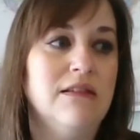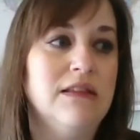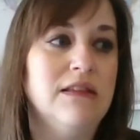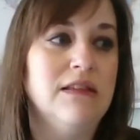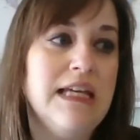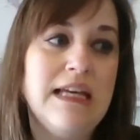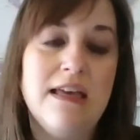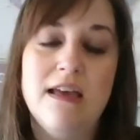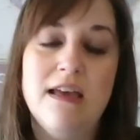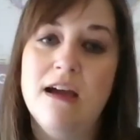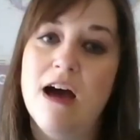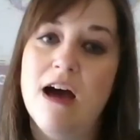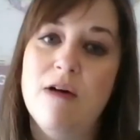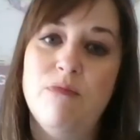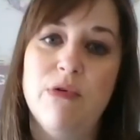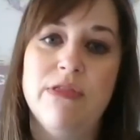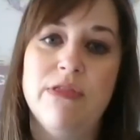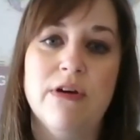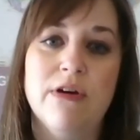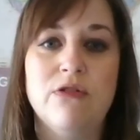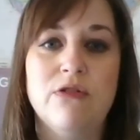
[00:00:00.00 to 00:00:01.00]
linking up
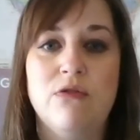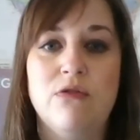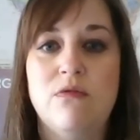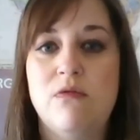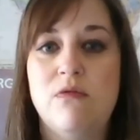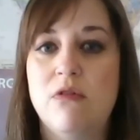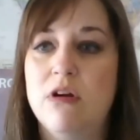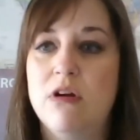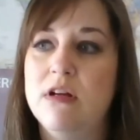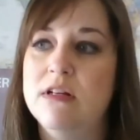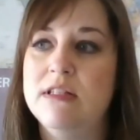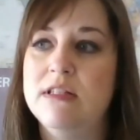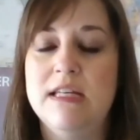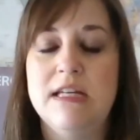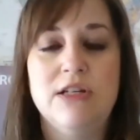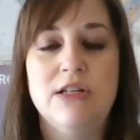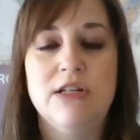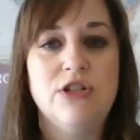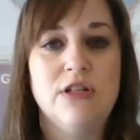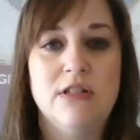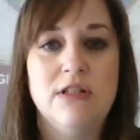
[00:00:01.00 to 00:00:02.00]
with other
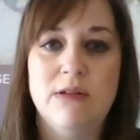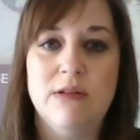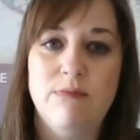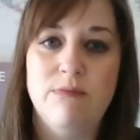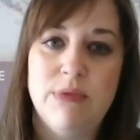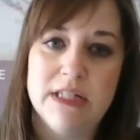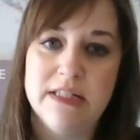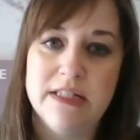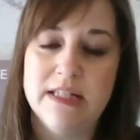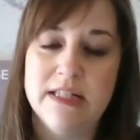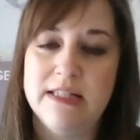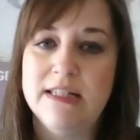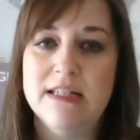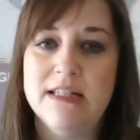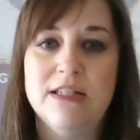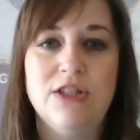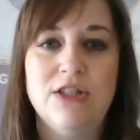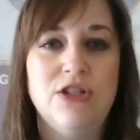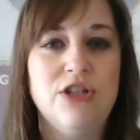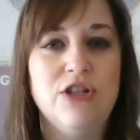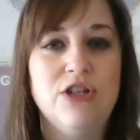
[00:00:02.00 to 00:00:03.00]
organizations and
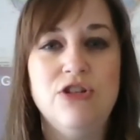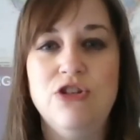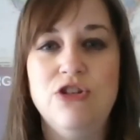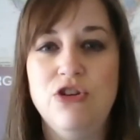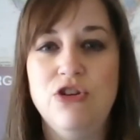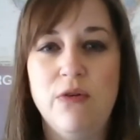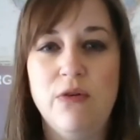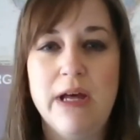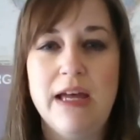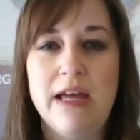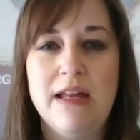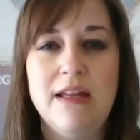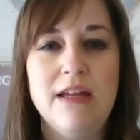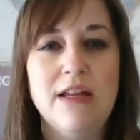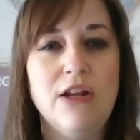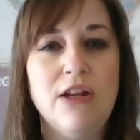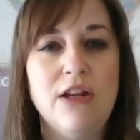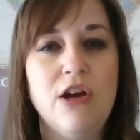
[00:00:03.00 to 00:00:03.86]
businesses to do it.